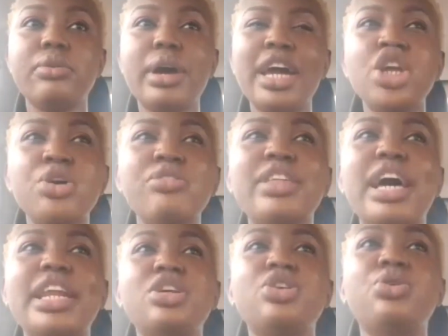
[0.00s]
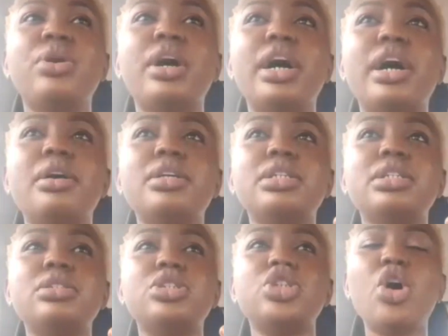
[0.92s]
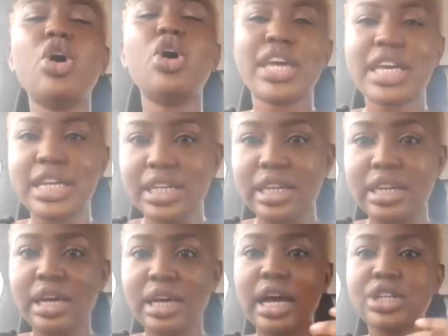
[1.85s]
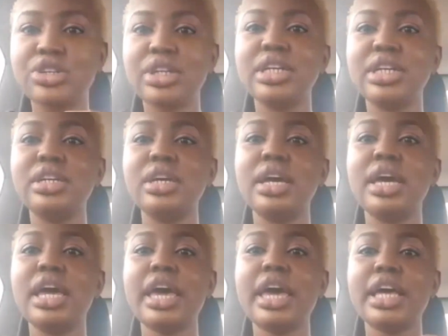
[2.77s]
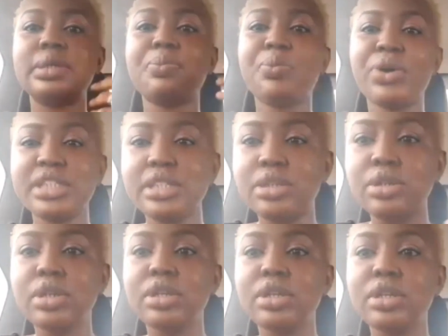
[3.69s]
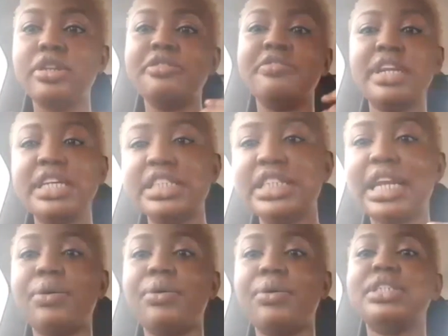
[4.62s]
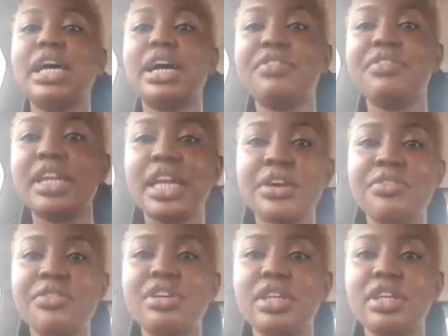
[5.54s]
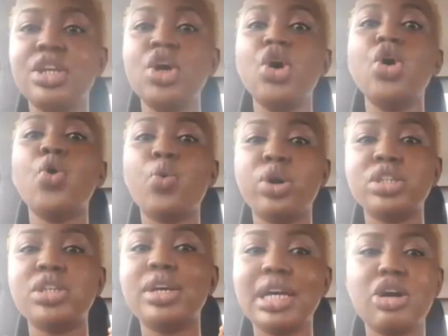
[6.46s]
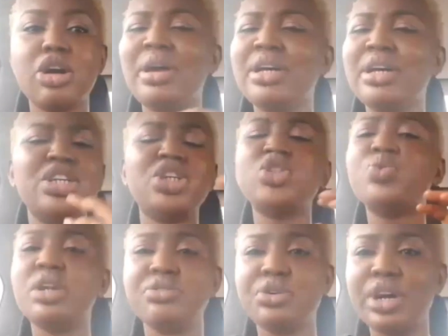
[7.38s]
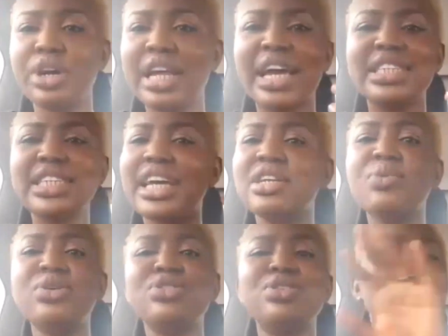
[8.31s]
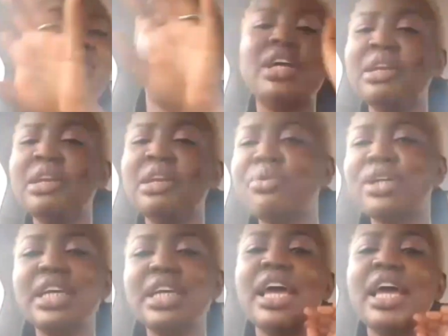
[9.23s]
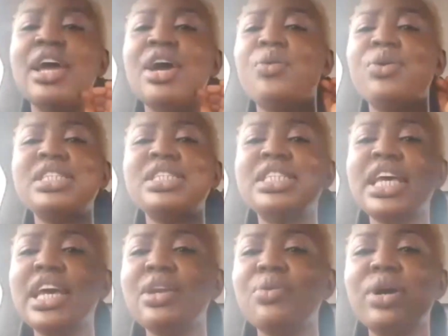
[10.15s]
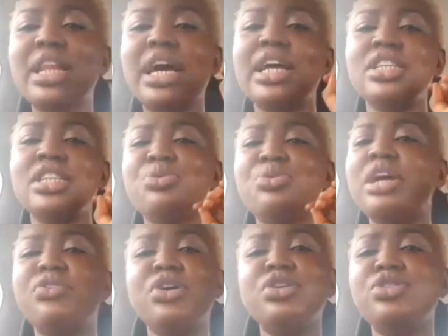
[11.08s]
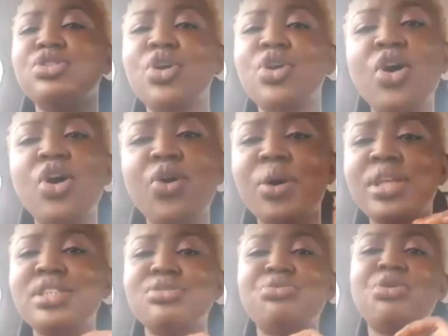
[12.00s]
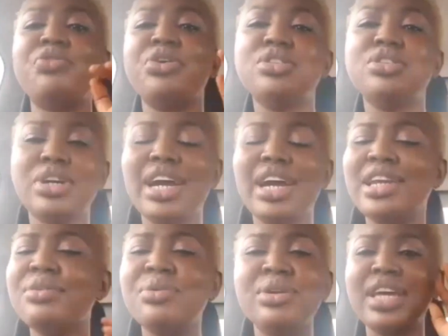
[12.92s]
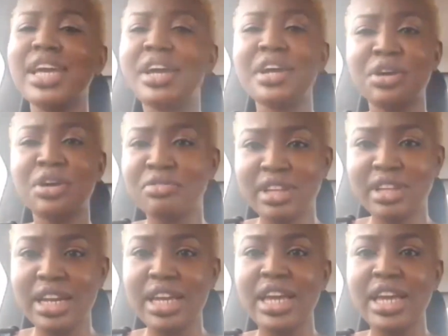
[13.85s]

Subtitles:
that, talking, actually expressing the feelings that I was having and everything was gonna help me. And so I just went for it. Like I said, I didn't want to hear what anybody was saying, whether it's right for you to talk or it's wrong for you to. I didn't want to hear any of that.